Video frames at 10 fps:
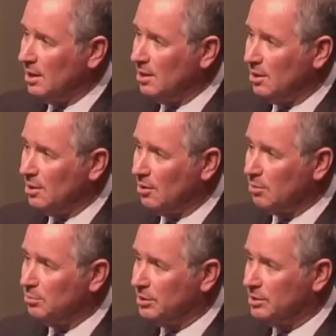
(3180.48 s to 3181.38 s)
in, in
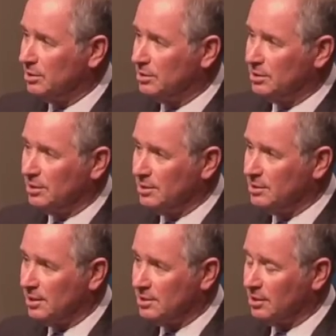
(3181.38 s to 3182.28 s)
our business,
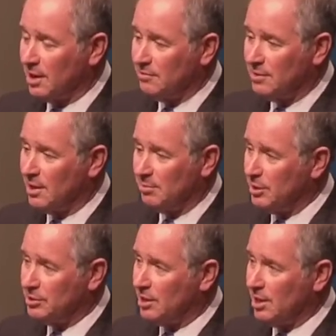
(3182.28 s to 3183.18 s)
it's, it's
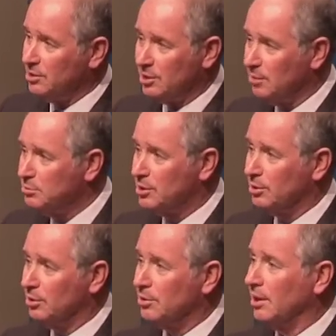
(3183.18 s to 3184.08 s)
lifetime education. I'm
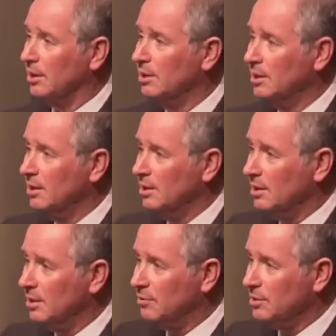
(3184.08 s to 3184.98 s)
still learning.
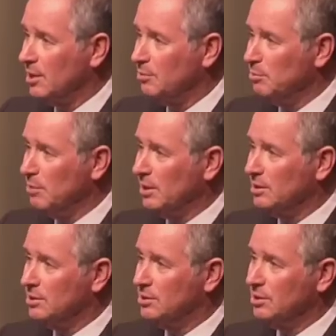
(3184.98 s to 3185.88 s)
Every time we make
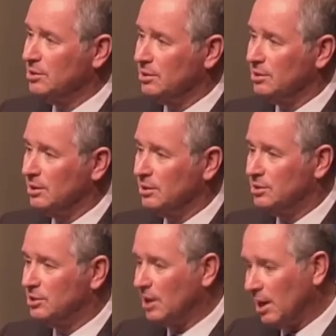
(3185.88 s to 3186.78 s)
a decision,
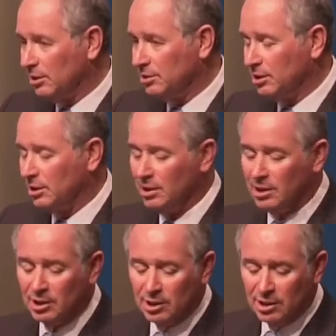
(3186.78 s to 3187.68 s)
it's challenging.
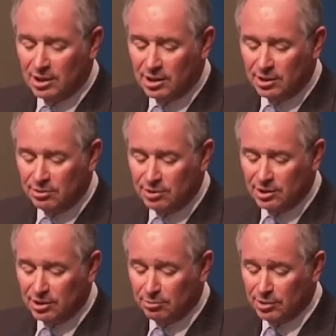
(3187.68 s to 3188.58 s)
Uh, you're
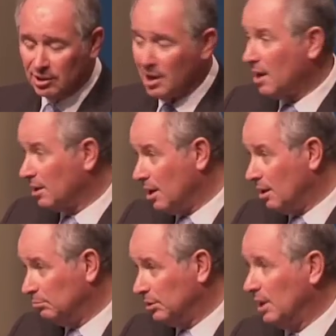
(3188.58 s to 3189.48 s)
dealing with a lot of
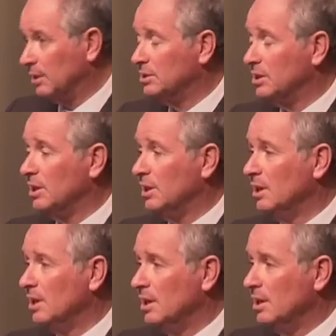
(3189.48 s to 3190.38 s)

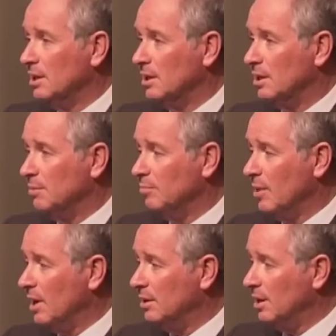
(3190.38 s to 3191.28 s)
complexity, uh,
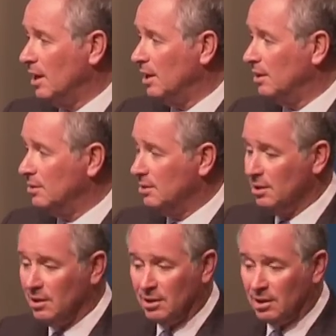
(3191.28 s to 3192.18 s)
and, and
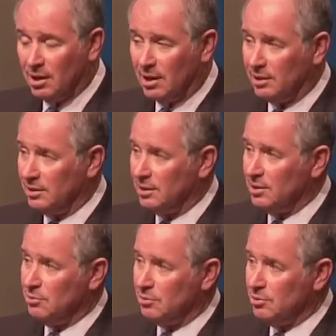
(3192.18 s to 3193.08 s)
uh,
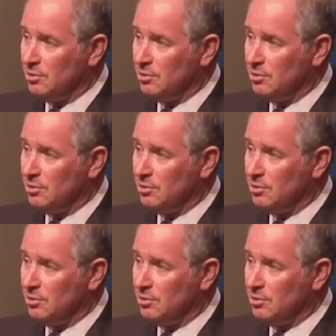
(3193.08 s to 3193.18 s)
you,